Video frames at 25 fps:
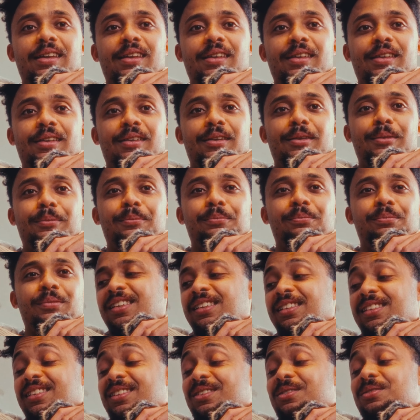I
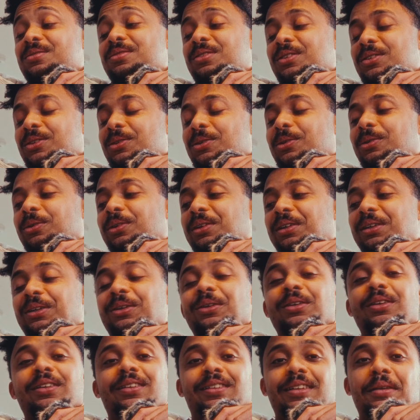don't know if you call it a
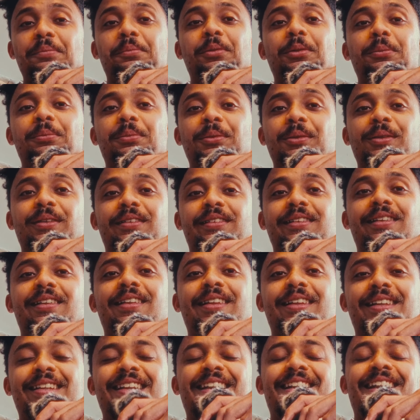good example of British
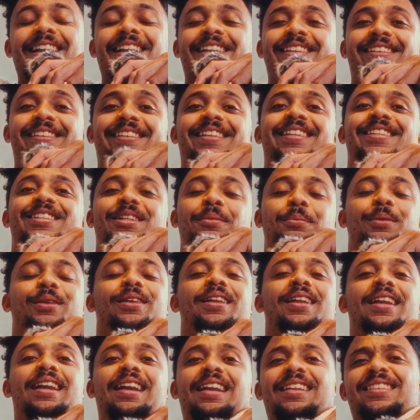architecture, but
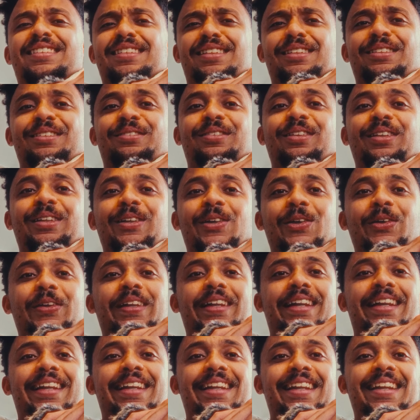it's kind of
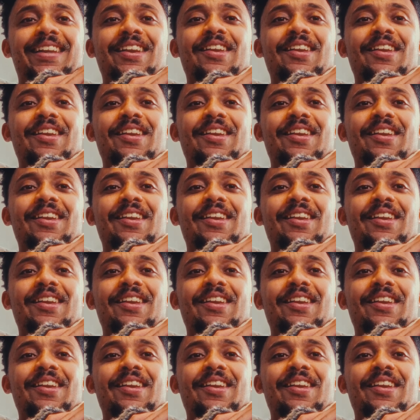iconic.